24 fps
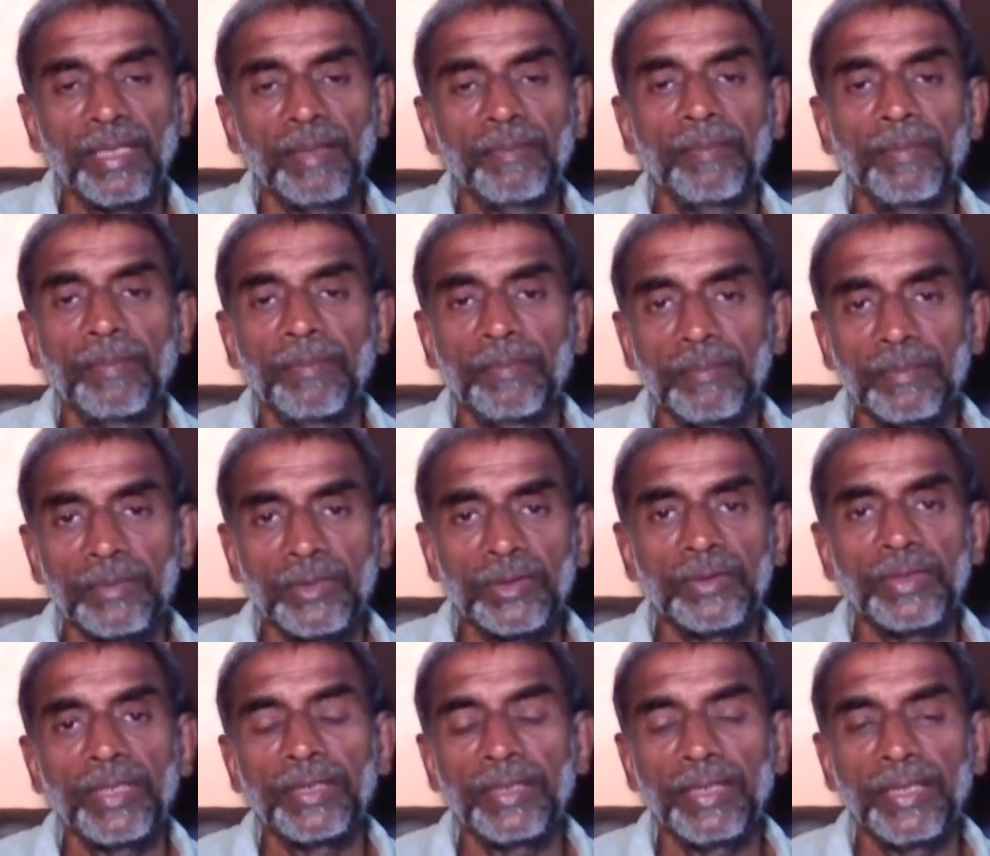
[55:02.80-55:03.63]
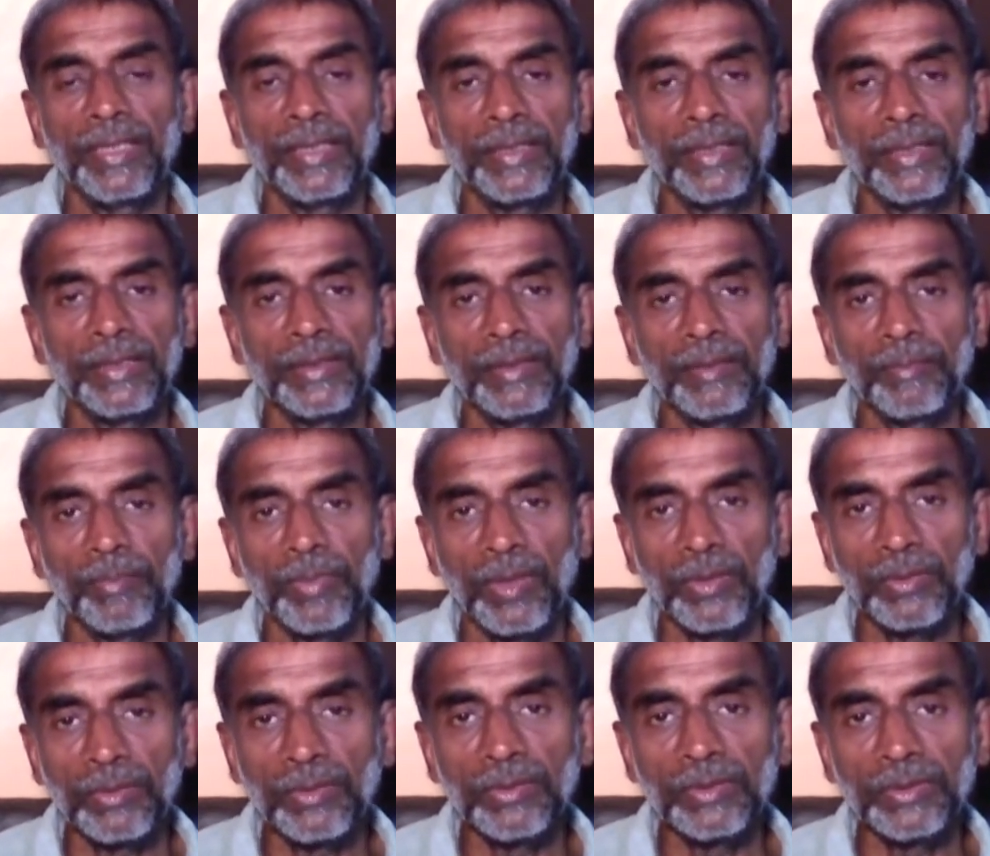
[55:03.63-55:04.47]
come to that later in the
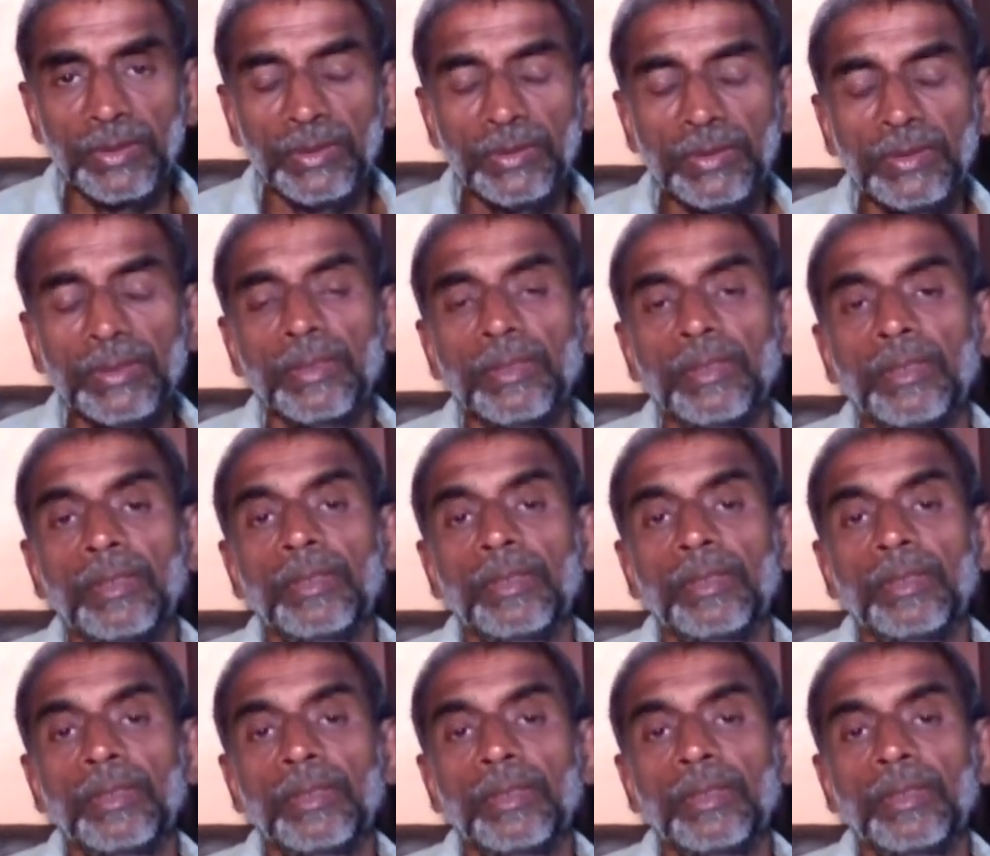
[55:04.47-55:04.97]
prognosis.